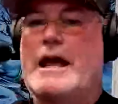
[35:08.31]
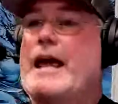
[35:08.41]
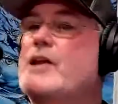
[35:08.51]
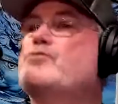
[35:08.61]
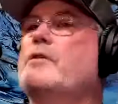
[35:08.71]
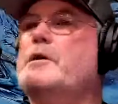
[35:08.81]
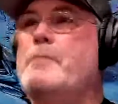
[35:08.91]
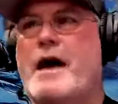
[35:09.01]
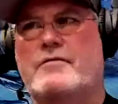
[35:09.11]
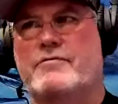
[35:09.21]
And it's really
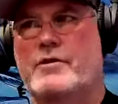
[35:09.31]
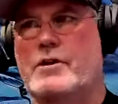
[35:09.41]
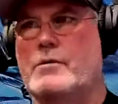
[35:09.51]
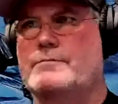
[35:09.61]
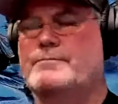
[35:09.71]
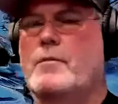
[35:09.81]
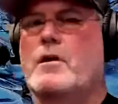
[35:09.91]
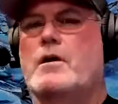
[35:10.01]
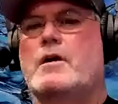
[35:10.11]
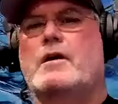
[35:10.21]
bad for you.
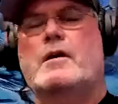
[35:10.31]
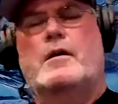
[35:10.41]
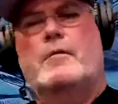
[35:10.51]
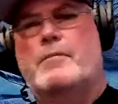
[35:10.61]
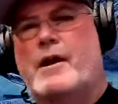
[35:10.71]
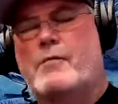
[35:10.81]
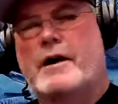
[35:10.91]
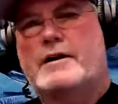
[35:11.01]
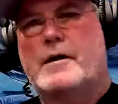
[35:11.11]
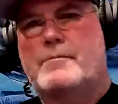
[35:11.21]
But I
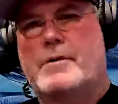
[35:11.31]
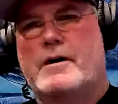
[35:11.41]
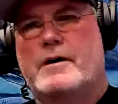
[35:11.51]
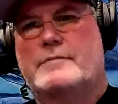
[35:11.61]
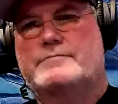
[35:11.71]
wake up on a.